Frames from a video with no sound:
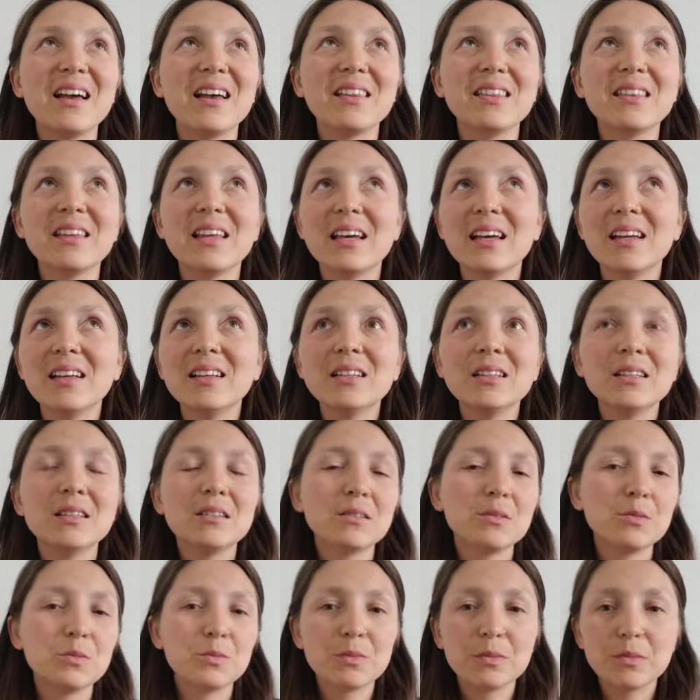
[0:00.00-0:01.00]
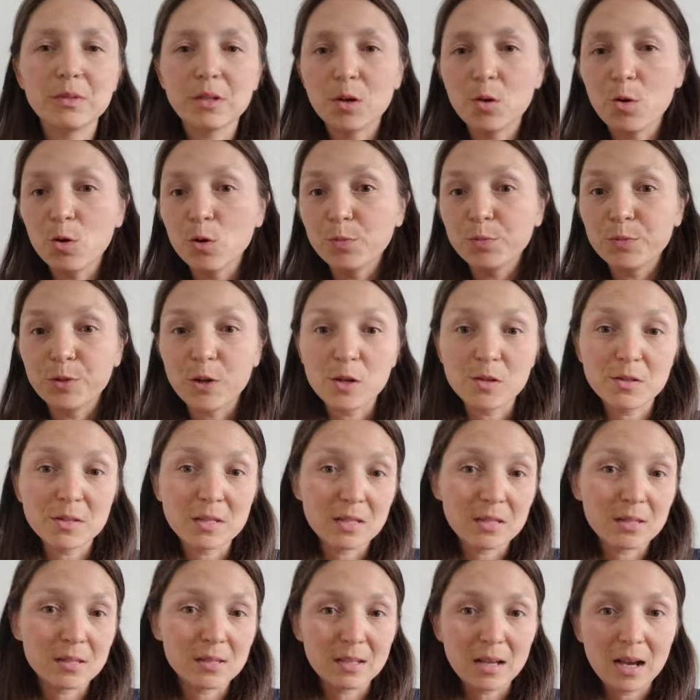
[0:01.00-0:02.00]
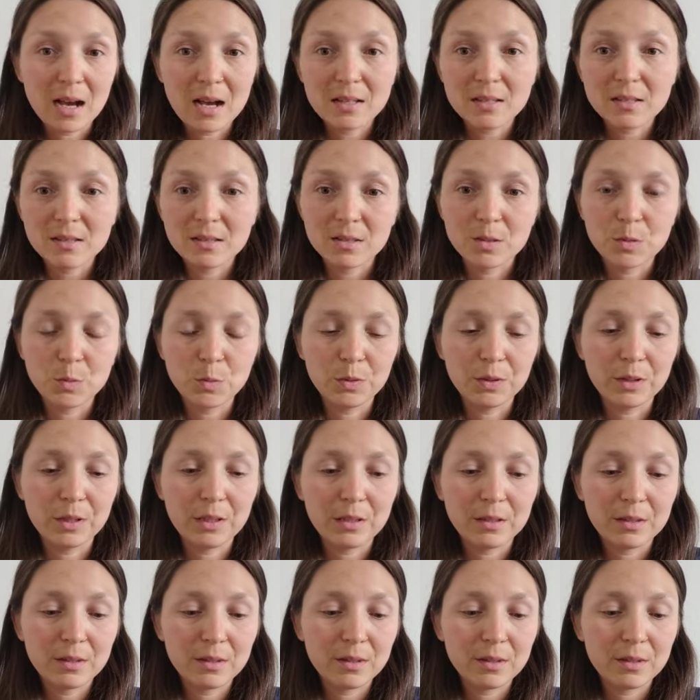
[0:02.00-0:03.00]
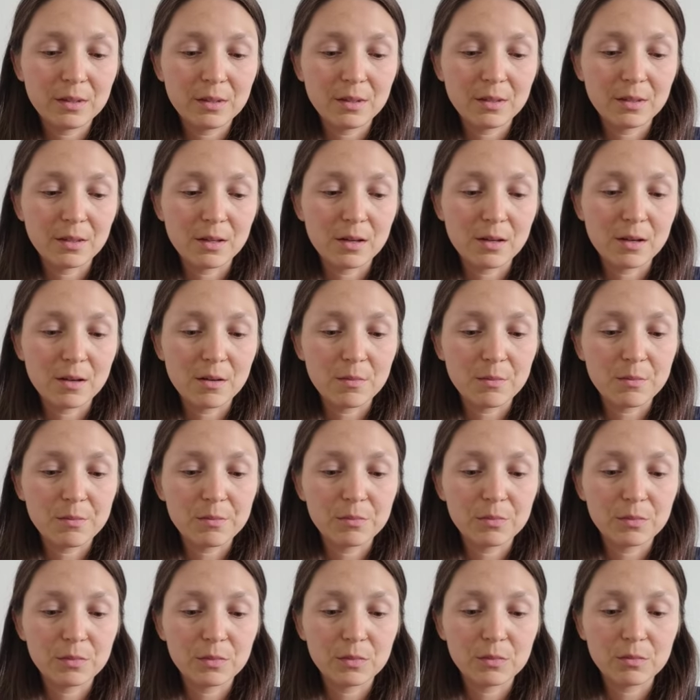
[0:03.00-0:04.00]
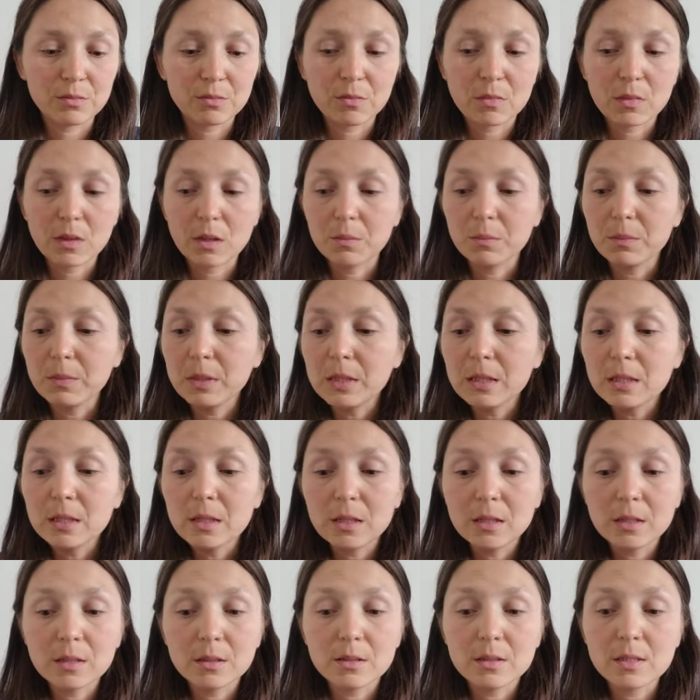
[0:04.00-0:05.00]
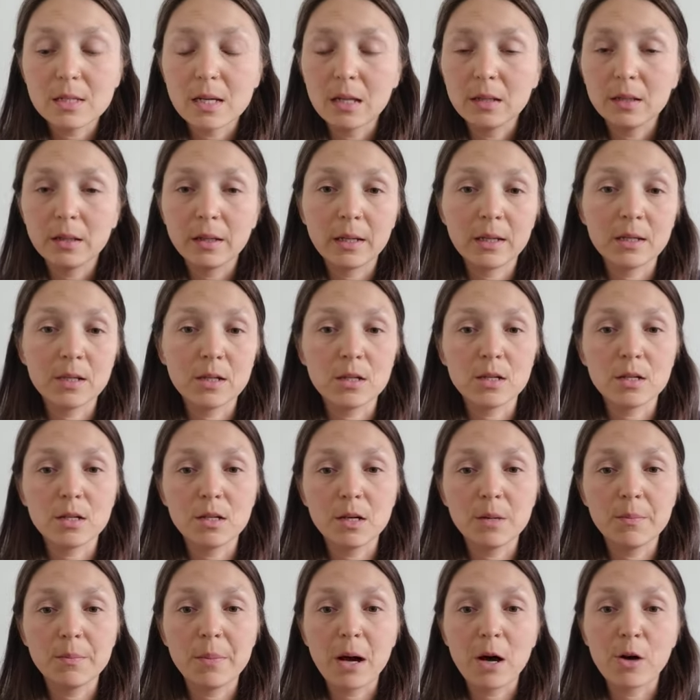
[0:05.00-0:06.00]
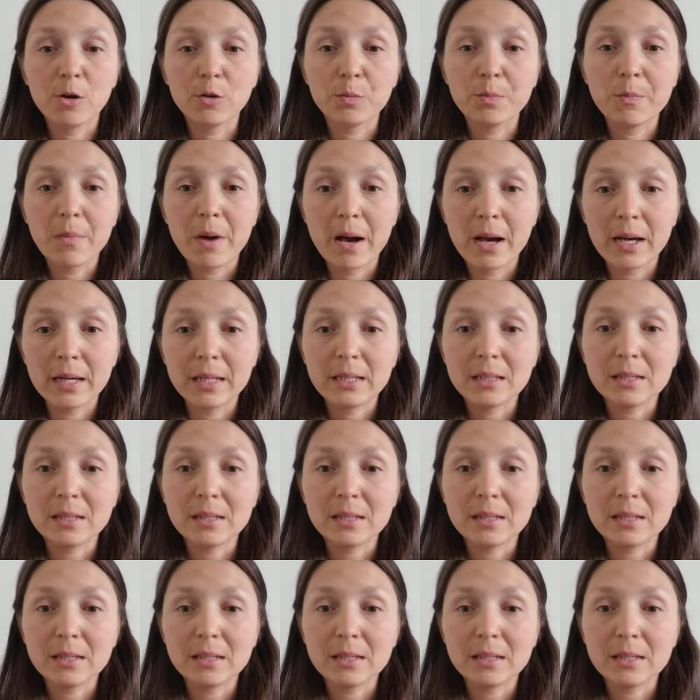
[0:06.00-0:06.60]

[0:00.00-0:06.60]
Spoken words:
And then the whole process started with me telling her about my